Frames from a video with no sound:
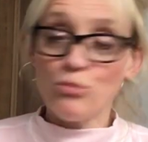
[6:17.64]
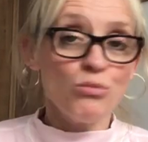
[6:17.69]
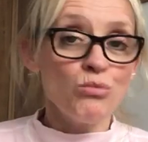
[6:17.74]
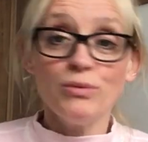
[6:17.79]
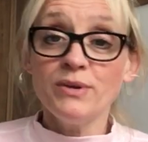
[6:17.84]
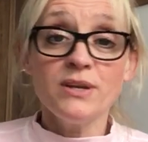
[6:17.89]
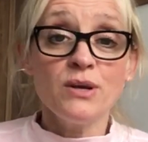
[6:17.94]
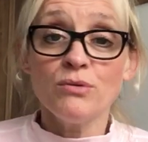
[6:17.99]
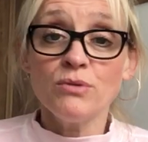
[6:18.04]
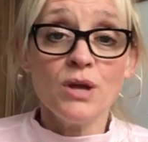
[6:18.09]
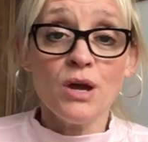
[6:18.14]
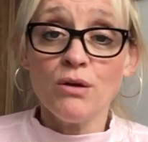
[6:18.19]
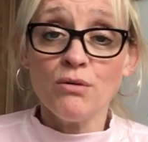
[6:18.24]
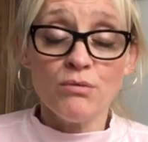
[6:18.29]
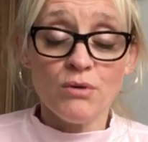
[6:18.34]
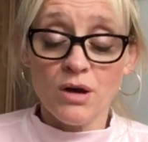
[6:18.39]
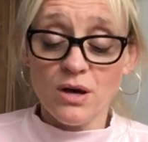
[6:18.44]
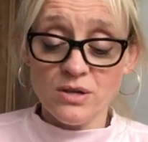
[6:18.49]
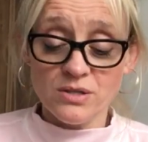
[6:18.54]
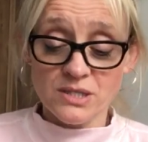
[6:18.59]
"We don't know,"
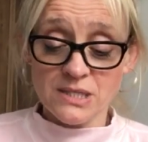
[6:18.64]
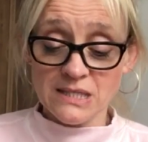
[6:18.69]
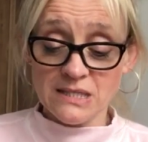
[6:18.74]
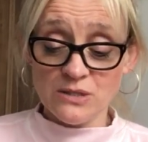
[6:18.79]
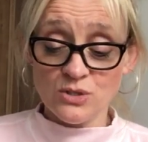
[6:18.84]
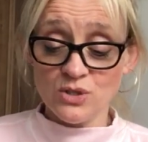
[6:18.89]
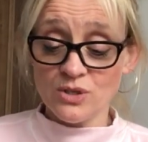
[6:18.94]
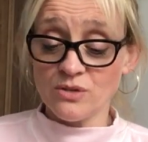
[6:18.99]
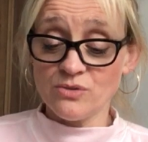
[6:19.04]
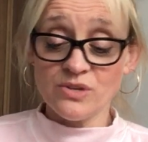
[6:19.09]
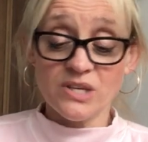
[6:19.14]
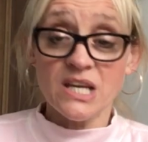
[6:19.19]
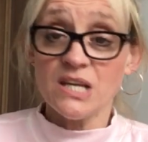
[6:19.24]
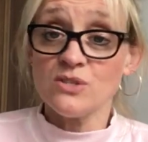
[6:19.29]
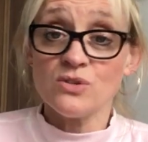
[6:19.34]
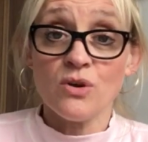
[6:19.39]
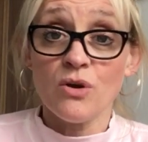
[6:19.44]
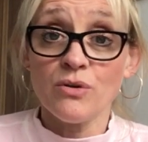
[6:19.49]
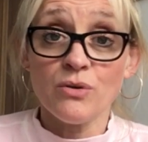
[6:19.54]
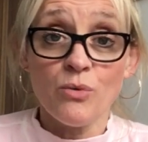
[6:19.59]
answered the children. "He's
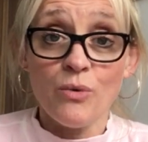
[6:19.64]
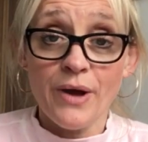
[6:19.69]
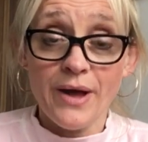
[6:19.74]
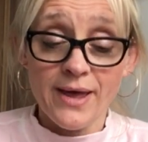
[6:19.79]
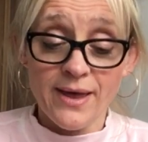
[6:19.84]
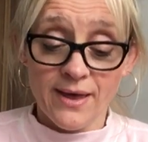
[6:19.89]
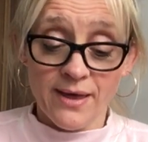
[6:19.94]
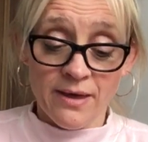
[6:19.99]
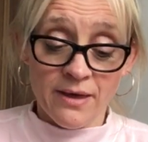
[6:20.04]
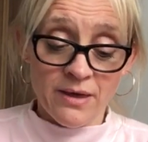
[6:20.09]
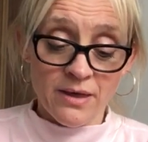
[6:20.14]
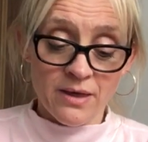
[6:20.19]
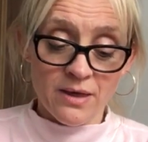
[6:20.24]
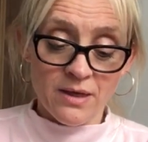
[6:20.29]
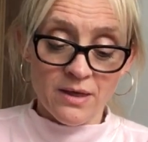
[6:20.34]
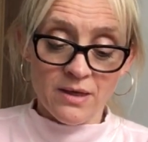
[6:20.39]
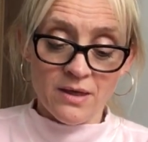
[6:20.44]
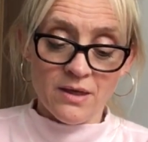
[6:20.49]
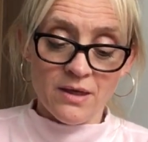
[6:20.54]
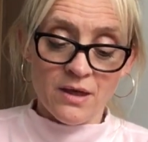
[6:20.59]
gone away."
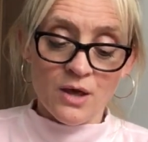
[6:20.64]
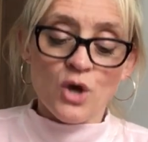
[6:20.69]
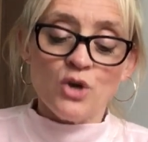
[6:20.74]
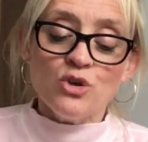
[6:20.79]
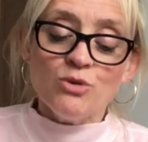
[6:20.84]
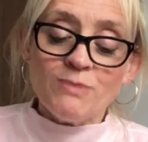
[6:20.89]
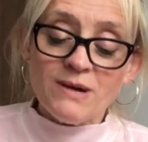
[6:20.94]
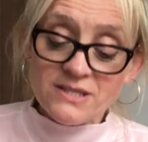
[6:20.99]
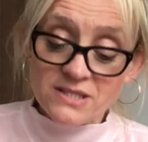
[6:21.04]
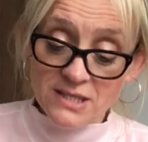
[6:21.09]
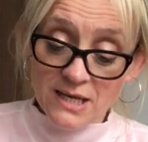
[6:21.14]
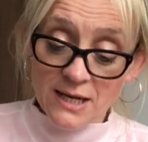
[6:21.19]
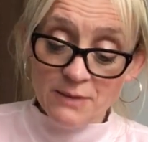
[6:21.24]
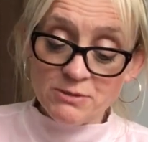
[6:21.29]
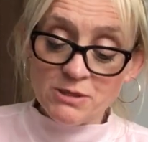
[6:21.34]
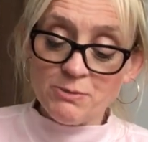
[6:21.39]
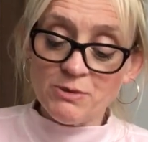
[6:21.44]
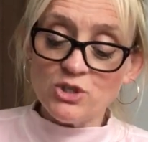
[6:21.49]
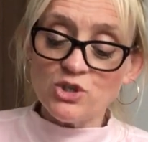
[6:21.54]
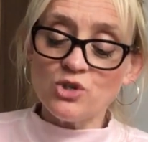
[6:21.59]
"You must tell him
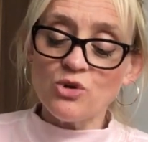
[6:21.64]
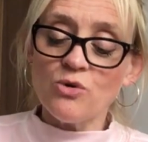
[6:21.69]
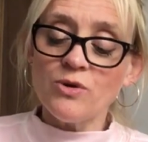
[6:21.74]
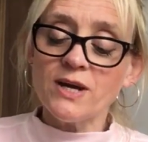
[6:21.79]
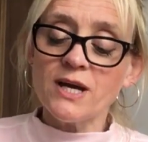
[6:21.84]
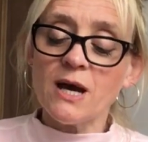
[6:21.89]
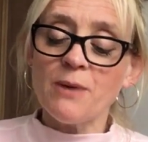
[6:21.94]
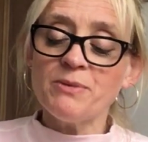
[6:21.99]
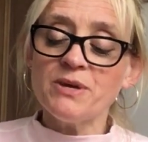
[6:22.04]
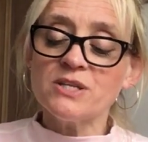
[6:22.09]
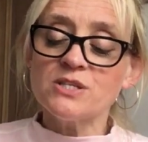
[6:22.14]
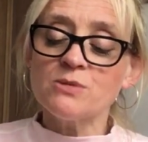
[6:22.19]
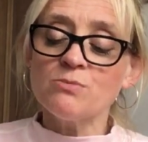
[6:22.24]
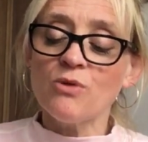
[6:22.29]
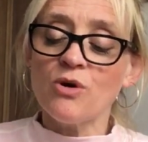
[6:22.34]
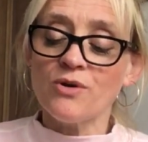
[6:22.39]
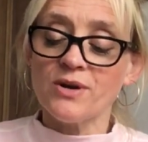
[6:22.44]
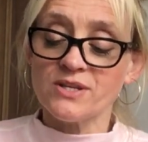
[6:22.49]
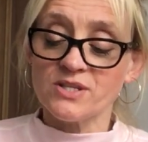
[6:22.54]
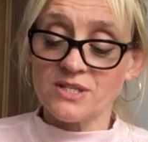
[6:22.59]
to be sure and come here
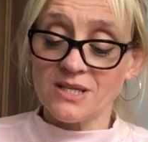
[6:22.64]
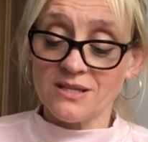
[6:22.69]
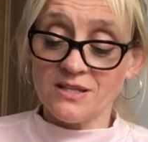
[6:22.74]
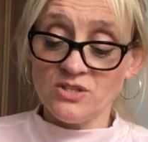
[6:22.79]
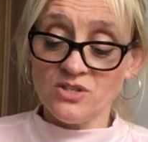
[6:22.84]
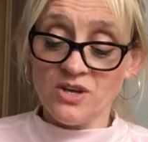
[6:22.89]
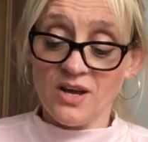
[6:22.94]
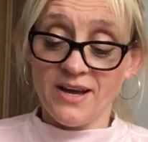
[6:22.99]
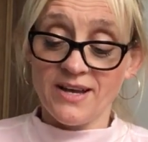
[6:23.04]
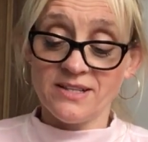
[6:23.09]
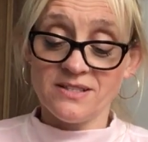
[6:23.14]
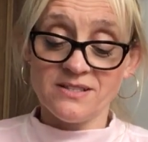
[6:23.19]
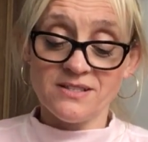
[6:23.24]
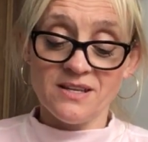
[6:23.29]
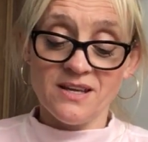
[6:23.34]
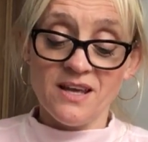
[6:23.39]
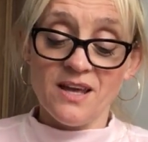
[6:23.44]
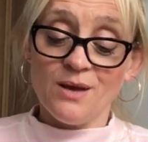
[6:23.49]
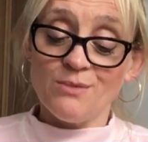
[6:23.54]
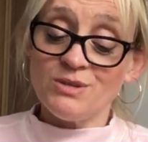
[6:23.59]
tomorrow," said the giant.
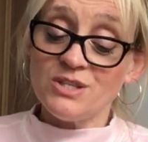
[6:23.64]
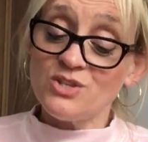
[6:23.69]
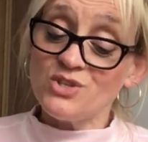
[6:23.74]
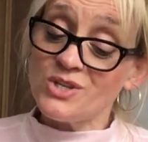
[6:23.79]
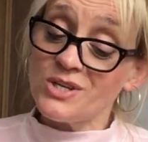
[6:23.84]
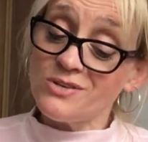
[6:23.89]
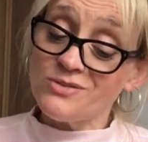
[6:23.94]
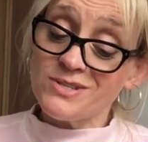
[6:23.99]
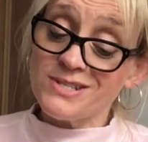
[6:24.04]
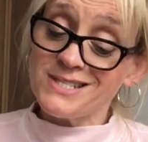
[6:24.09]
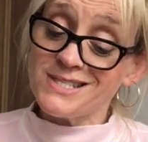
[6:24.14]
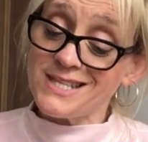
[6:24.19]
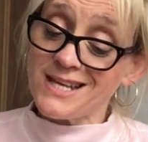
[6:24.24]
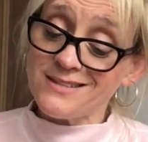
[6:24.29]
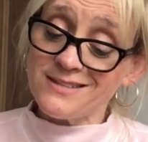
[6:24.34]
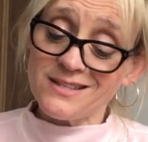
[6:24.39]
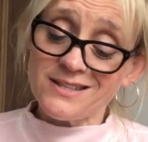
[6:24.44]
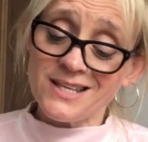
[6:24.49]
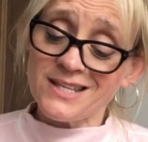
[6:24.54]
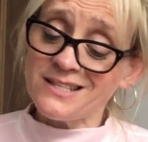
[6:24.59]
But the children said
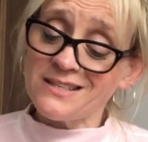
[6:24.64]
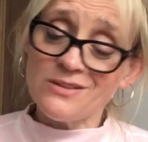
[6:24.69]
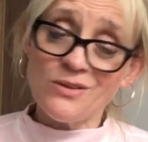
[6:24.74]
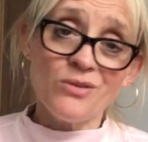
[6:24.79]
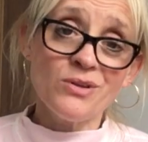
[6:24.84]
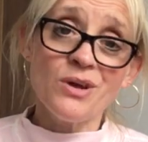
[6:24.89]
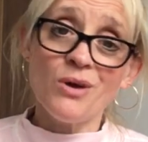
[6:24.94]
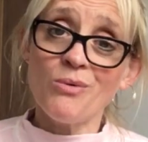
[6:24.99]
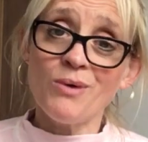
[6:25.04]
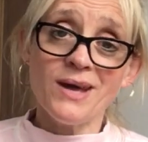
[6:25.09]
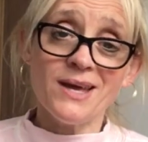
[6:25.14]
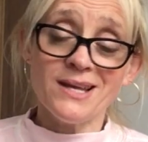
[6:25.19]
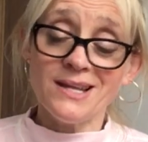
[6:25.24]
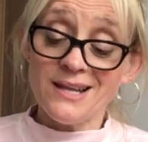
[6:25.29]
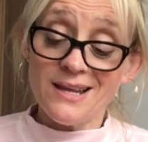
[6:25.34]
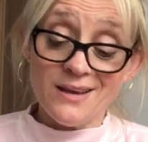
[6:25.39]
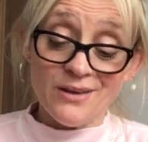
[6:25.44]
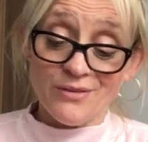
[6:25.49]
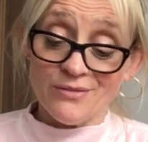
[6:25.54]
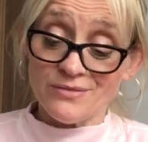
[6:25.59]
that they did not know where he
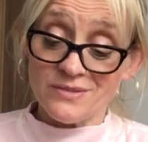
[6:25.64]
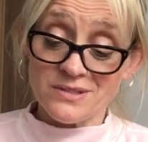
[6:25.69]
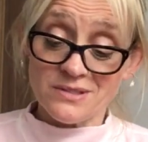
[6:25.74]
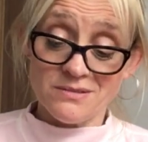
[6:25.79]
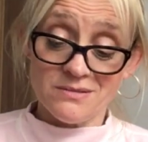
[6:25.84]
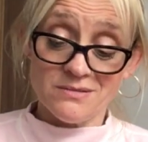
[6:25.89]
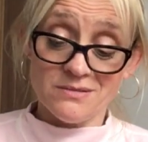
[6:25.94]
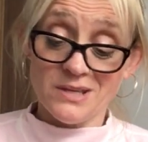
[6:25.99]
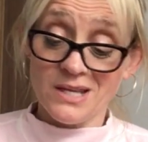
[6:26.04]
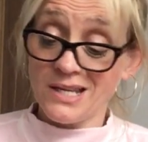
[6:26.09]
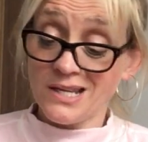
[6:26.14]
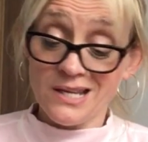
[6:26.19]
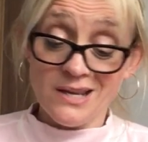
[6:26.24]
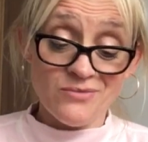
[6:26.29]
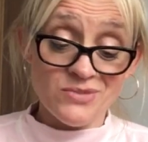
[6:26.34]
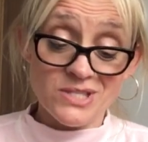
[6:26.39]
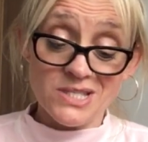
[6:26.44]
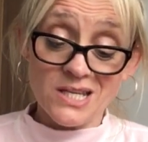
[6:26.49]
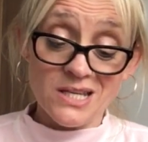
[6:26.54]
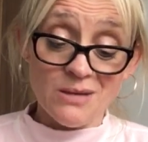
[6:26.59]
lived and had
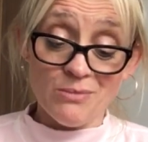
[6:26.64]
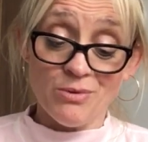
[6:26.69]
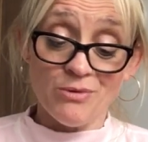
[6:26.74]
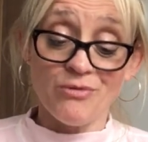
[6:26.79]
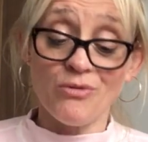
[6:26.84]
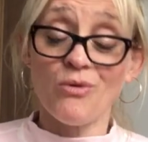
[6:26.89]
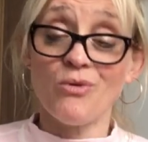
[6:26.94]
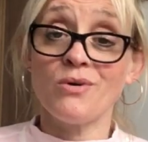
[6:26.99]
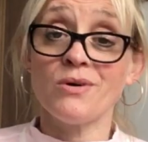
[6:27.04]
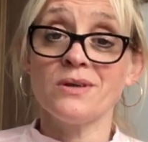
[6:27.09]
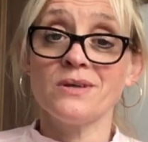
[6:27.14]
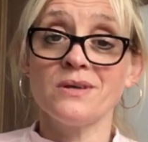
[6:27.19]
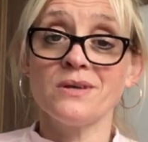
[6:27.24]
never seen him before.